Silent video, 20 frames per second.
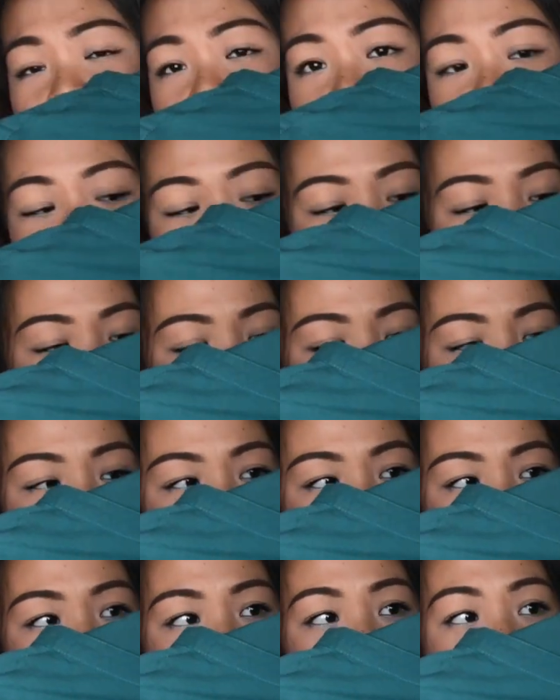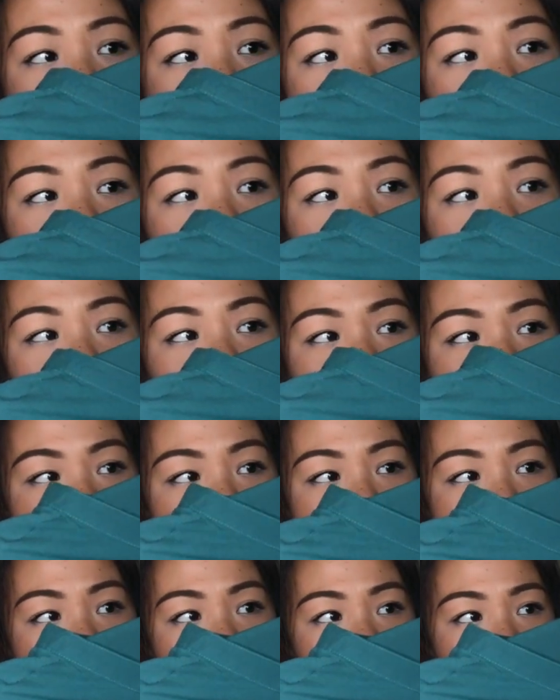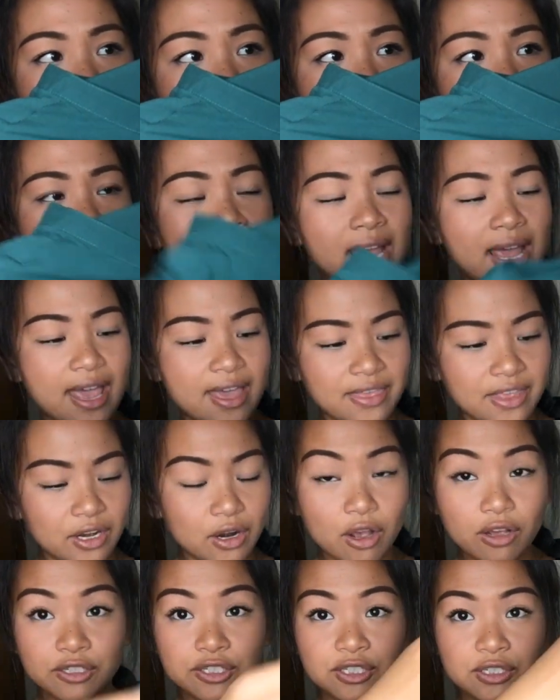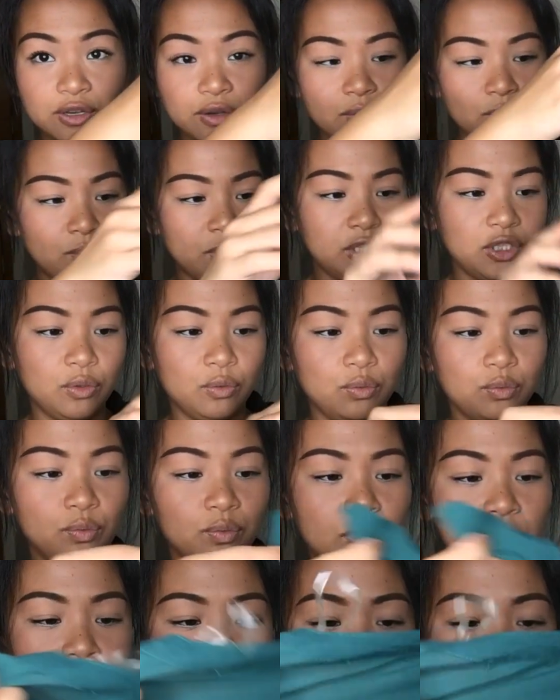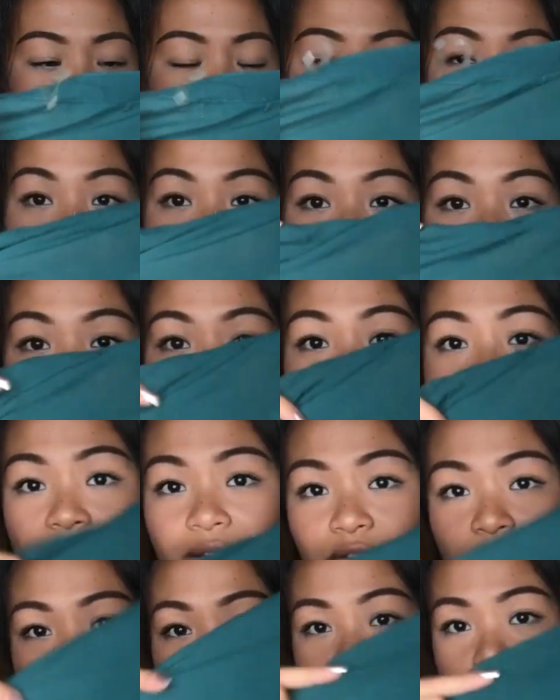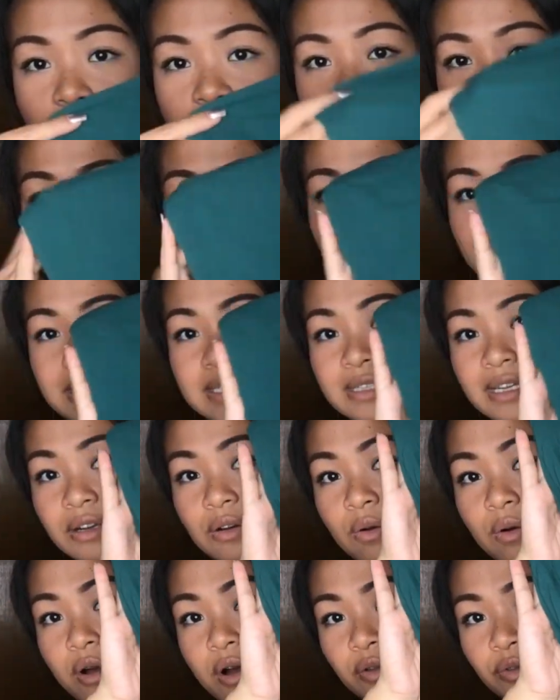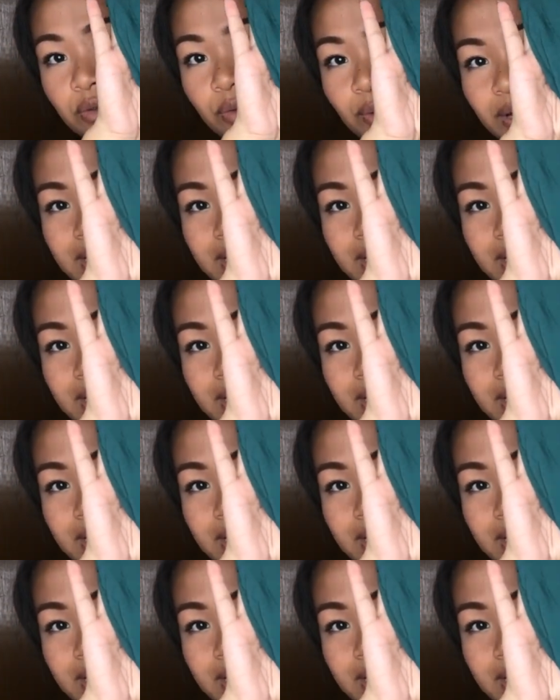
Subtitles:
It has buttons going all the way down, and then also when you turn it around, there's also buttons that go all the